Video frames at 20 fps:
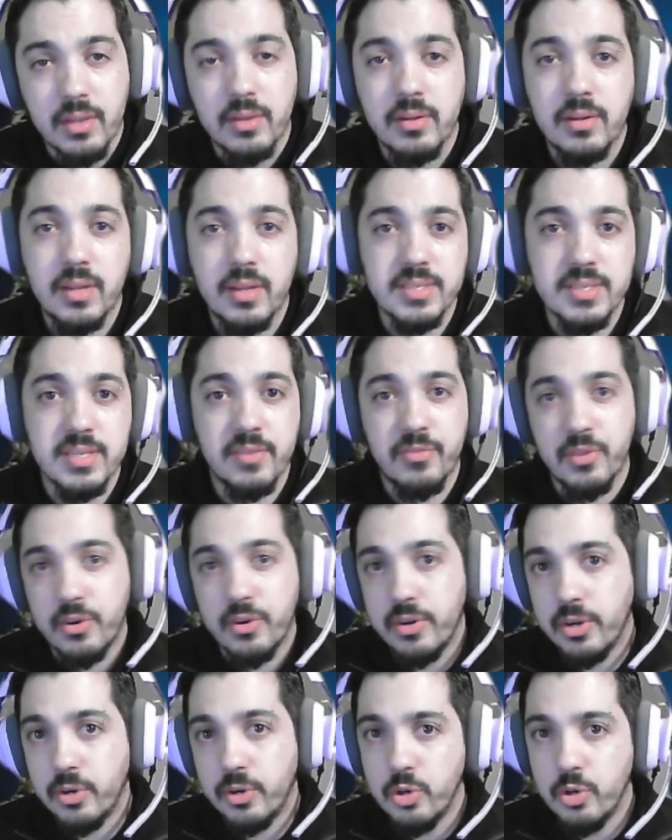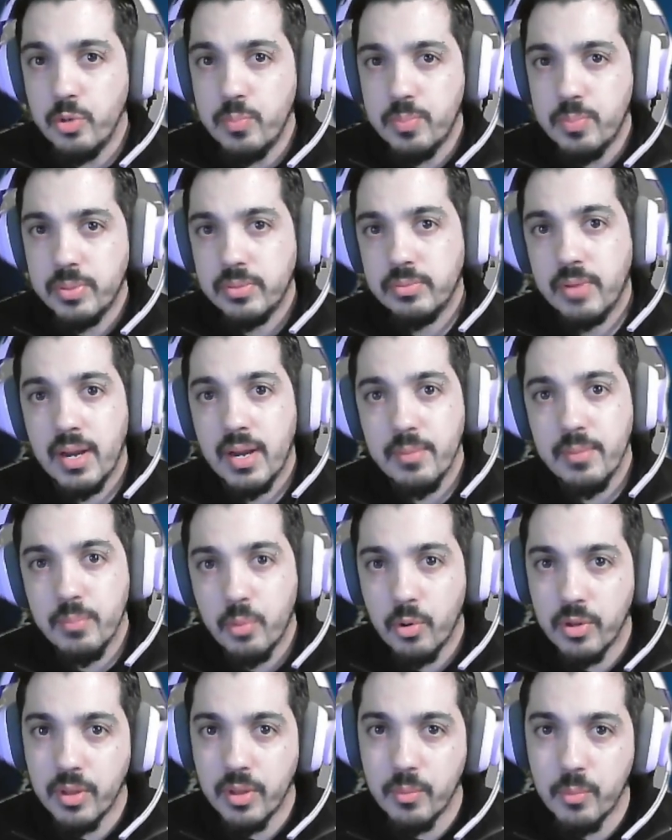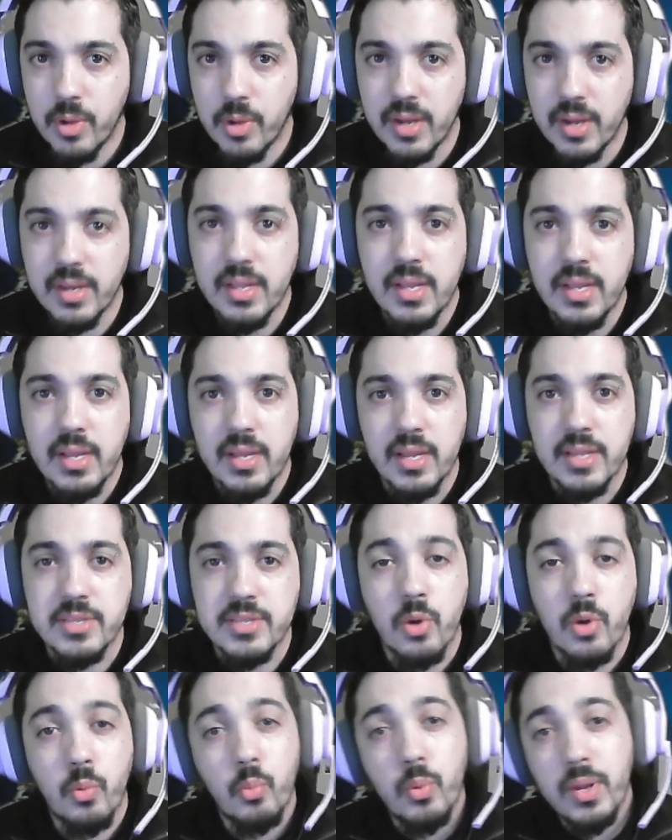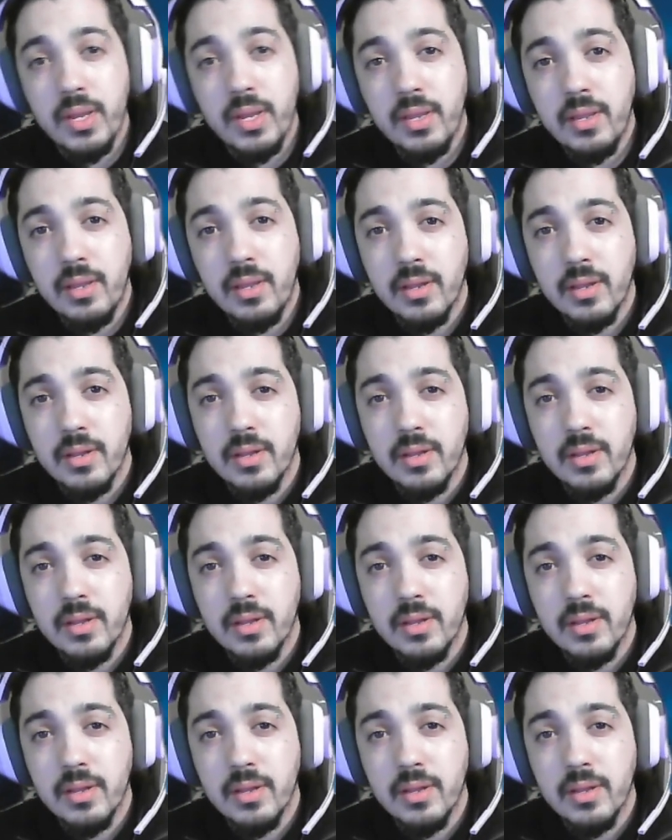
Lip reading: because if they're in a group, right, more than one, is we